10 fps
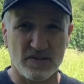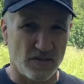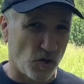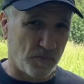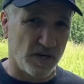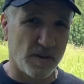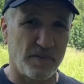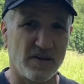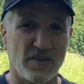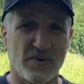it opened up
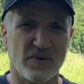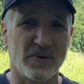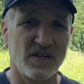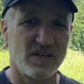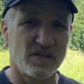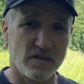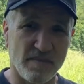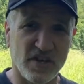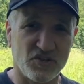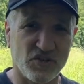another
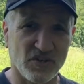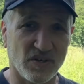dimension.